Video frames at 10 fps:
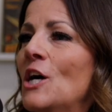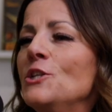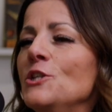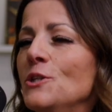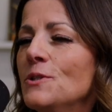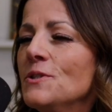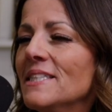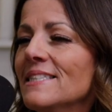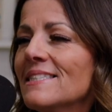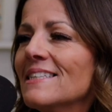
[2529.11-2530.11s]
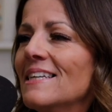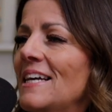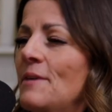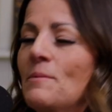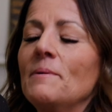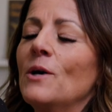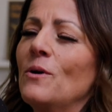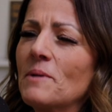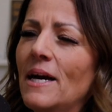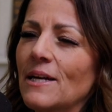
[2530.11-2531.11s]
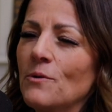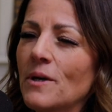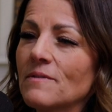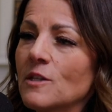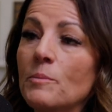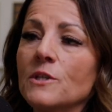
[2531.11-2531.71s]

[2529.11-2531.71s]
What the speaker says: do you do this? I know I'm kind of going off topic,